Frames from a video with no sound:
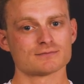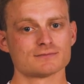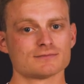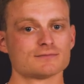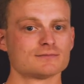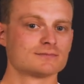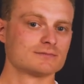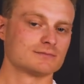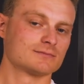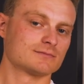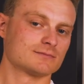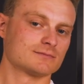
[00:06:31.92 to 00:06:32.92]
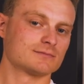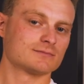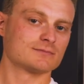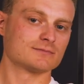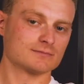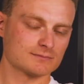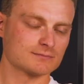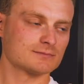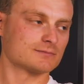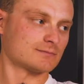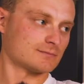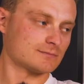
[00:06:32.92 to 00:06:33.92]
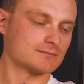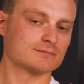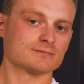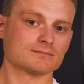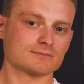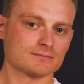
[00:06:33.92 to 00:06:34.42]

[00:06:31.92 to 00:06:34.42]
[no speech]